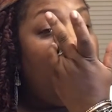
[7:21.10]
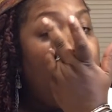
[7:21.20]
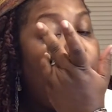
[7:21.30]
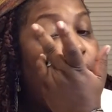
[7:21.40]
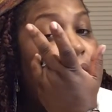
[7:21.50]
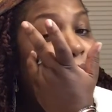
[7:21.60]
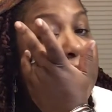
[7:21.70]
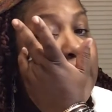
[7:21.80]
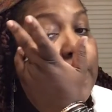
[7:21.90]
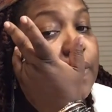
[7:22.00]
I'm
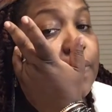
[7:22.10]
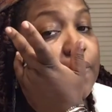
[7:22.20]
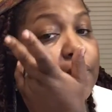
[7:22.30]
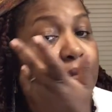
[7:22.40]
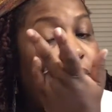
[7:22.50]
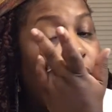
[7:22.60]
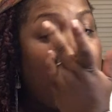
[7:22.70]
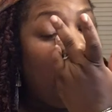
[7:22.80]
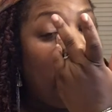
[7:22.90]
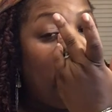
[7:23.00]
coming in.
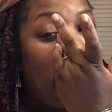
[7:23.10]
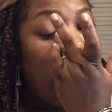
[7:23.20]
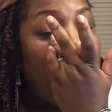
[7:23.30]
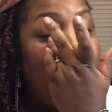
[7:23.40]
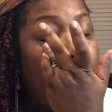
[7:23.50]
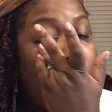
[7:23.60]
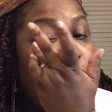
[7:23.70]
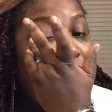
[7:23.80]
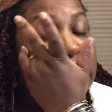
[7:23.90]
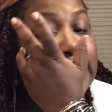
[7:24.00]
Okay.
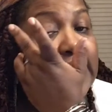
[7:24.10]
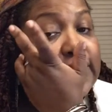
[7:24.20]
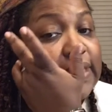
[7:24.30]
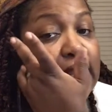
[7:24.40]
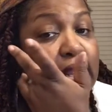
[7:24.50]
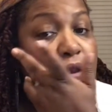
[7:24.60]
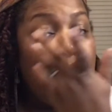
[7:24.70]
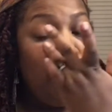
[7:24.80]
Once that's in,